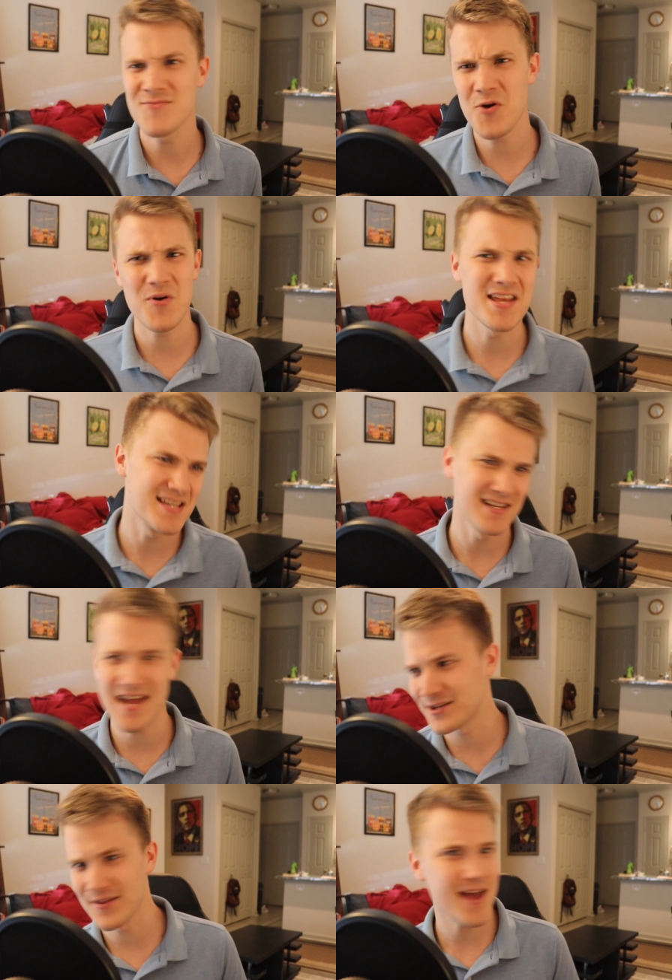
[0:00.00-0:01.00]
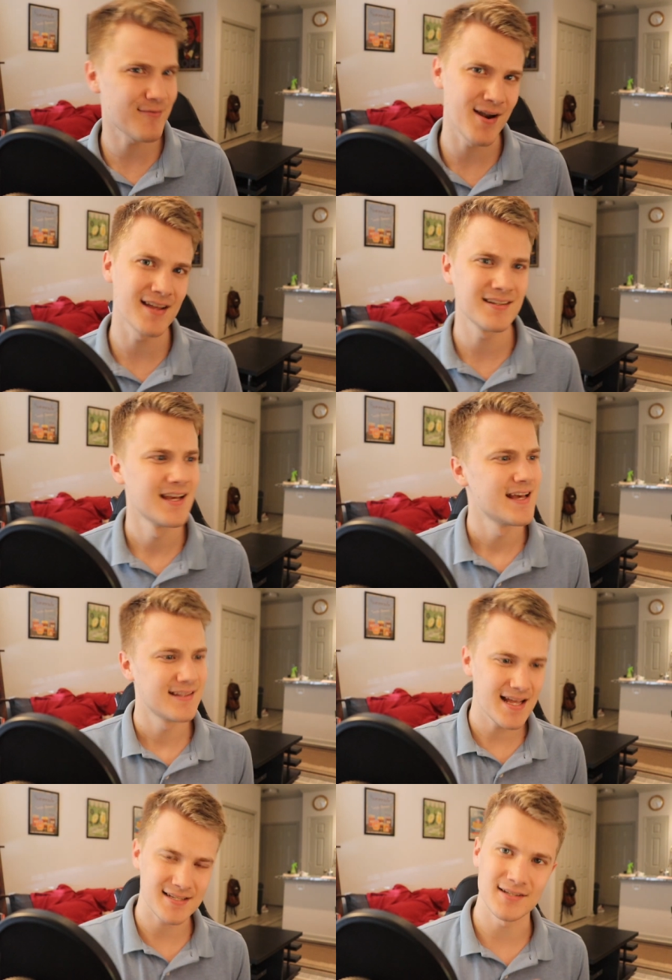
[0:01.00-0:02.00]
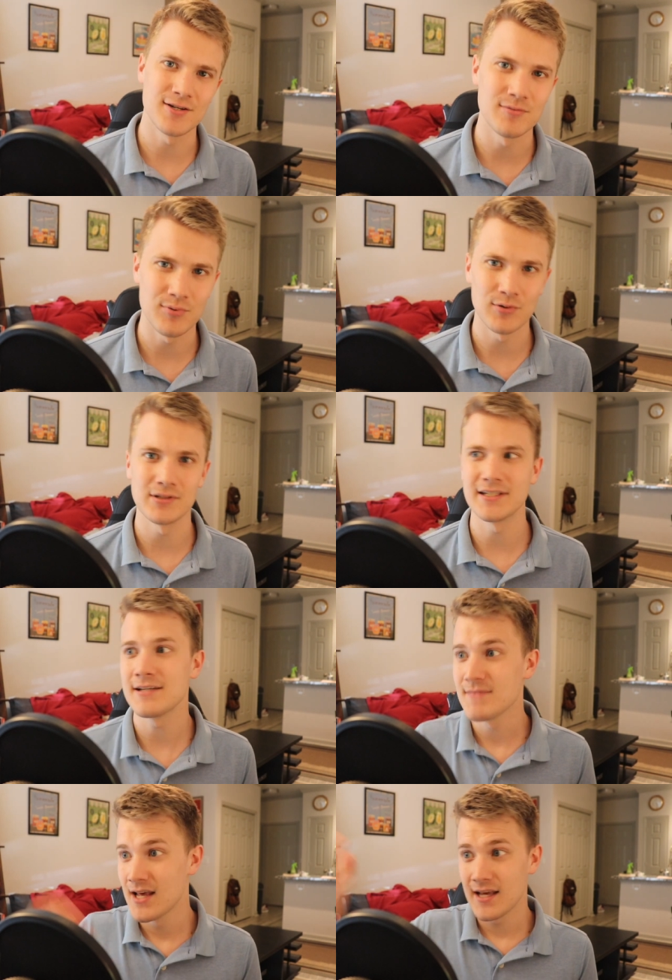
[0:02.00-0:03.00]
no way he can handle that right, that's gonna go poorly.